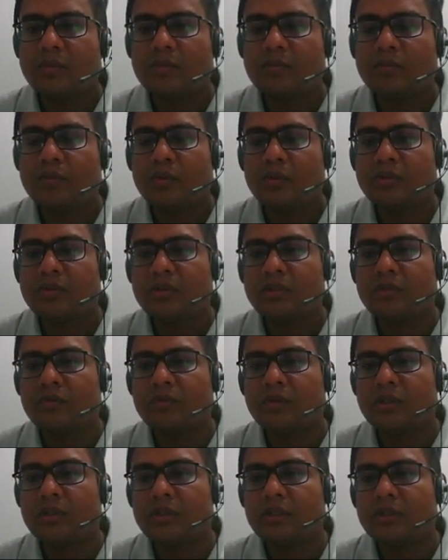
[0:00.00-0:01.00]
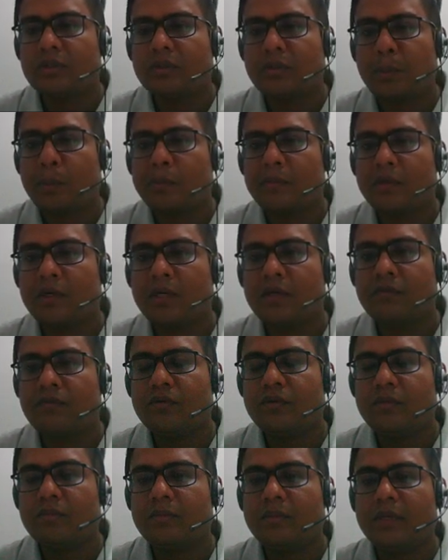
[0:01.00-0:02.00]
positive work done, and
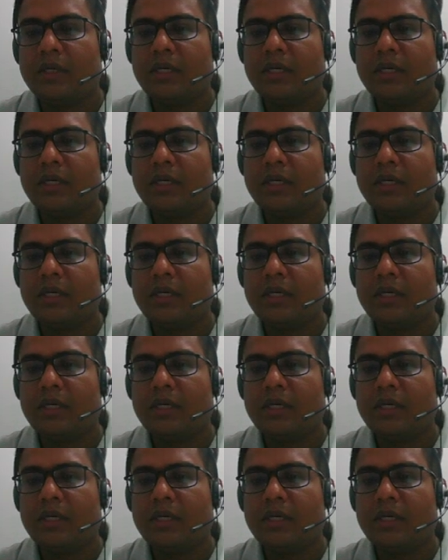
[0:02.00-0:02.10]
from